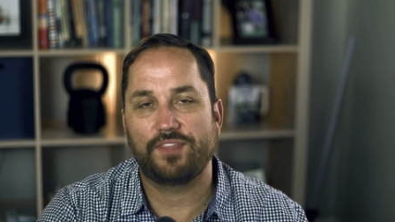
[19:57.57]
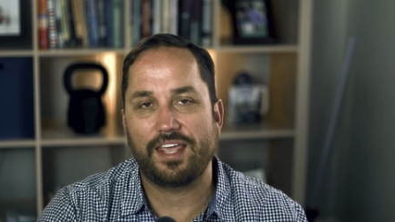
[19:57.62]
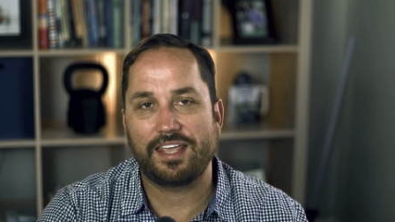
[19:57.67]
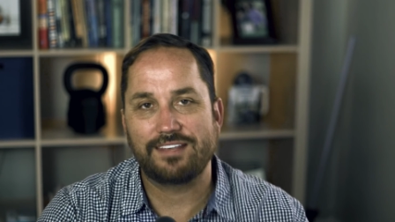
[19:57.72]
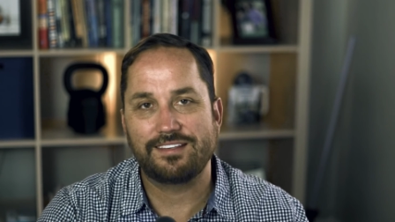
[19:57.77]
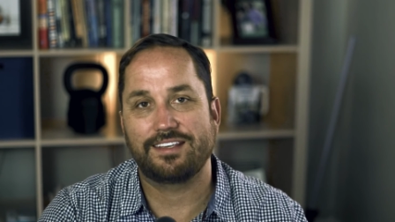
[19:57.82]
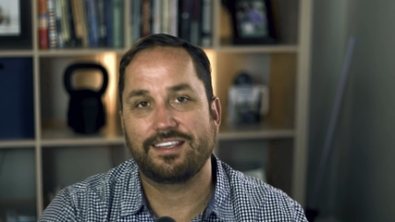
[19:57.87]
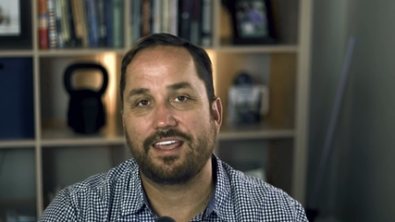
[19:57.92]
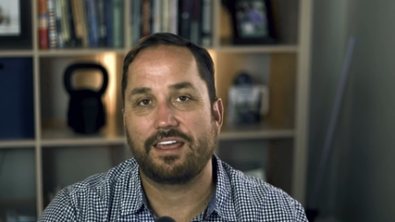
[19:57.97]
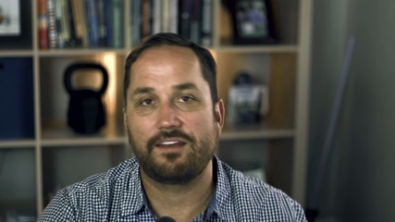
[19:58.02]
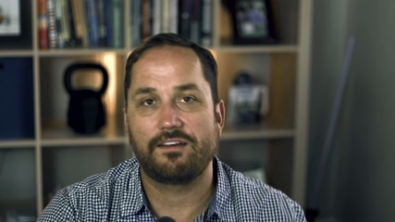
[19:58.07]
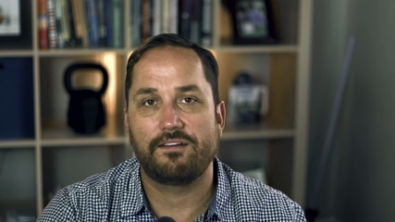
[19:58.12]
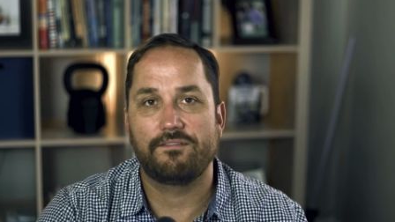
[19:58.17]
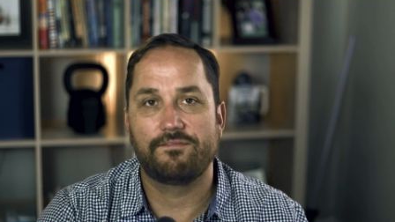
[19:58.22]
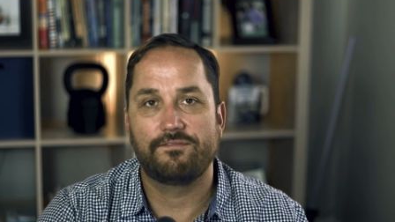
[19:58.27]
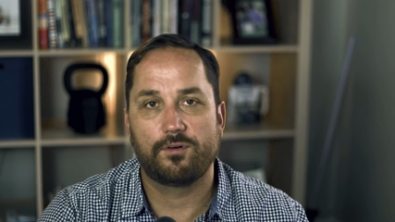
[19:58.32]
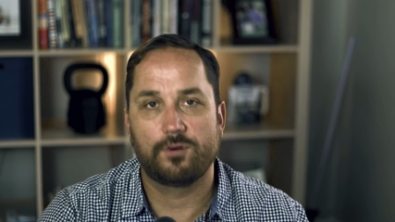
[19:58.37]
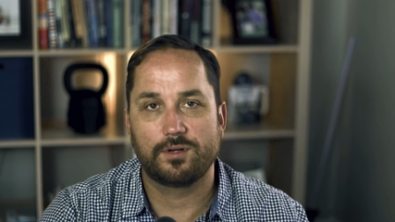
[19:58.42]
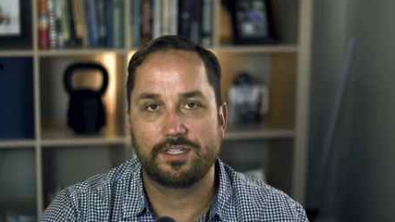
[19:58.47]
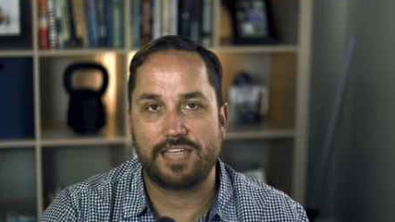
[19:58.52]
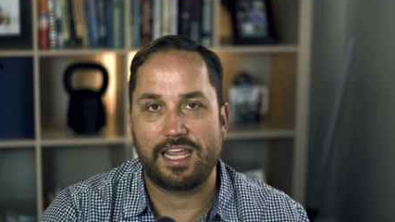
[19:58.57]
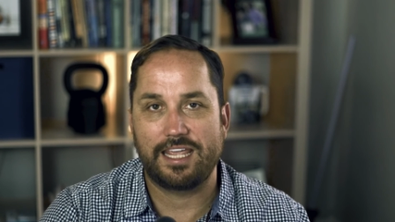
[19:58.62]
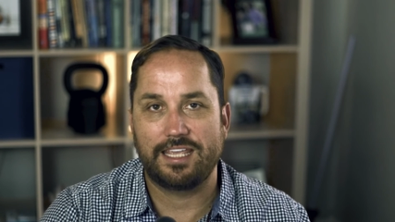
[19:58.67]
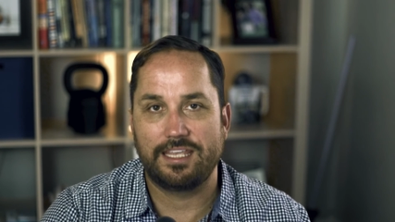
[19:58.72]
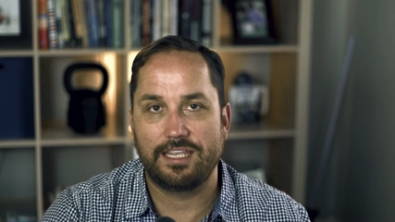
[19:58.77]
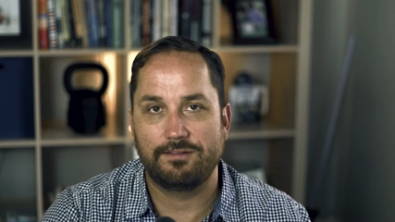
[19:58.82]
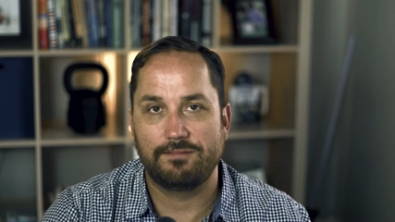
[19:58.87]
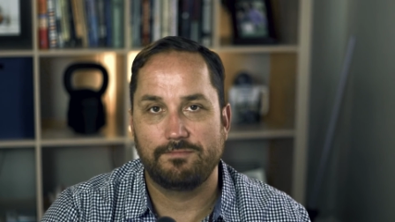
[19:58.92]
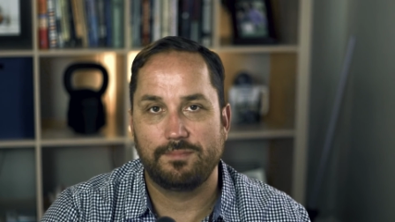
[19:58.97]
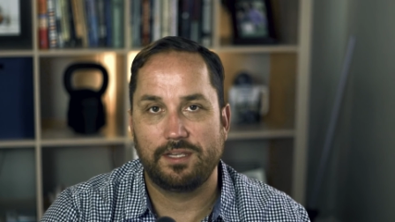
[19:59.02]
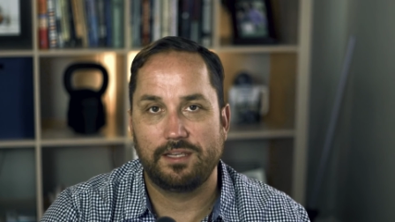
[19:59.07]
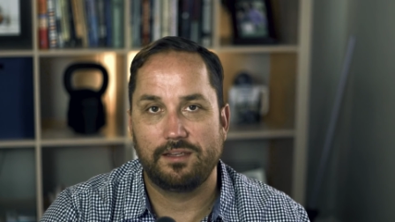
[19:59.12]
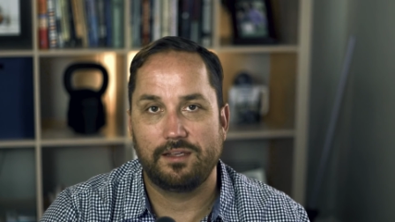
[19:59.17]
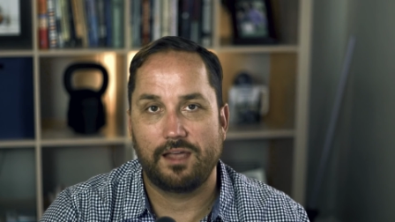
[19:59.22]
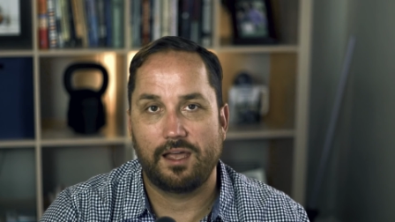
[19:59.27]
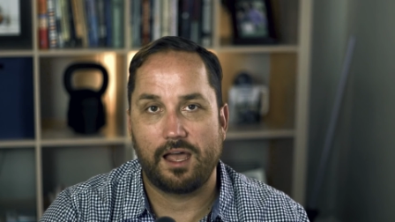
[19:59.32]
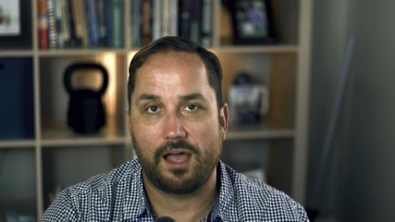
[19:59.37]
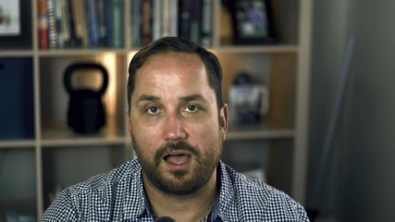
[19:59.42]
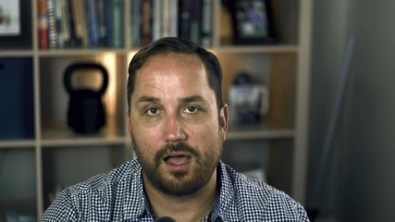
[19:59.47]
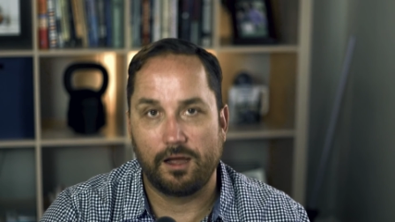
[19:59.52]
Thanks again for taking
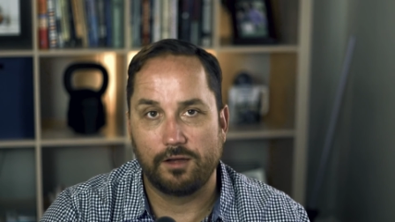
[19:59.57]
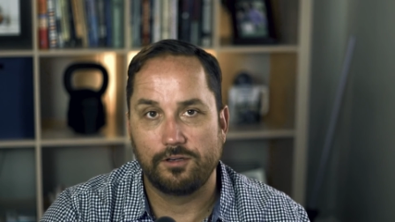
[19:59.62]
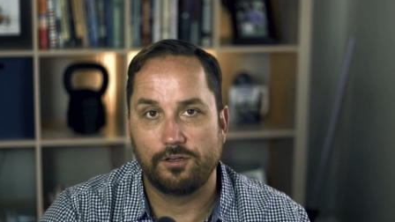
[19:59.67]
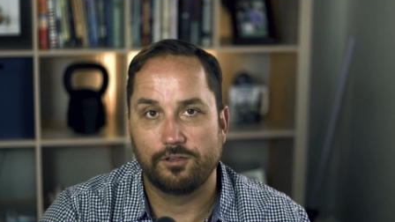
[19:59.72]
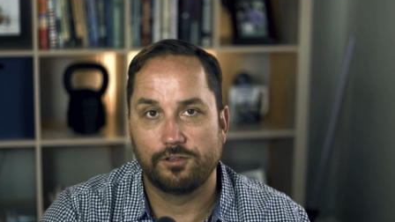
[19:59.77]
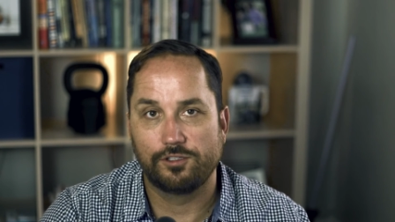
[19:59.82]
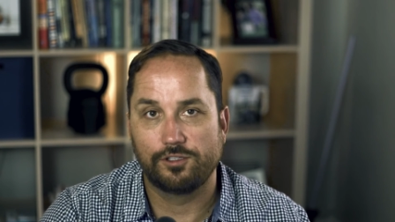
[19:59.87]
me on